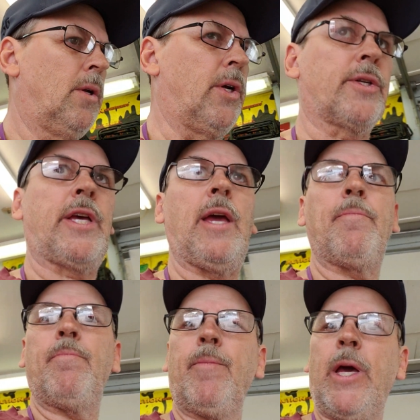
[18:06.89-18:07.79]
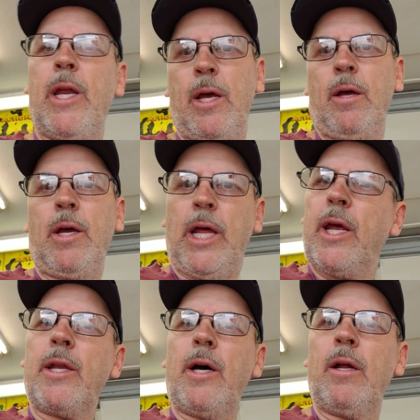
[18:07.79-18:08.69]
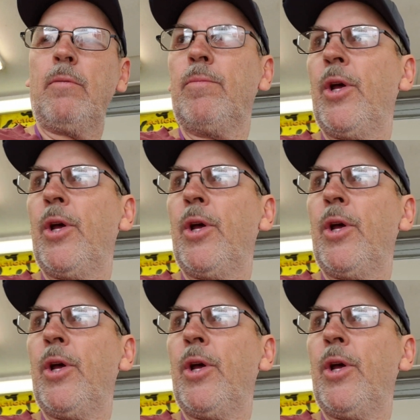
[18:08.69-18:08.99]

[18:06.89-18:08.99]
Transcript: just keep getting it done.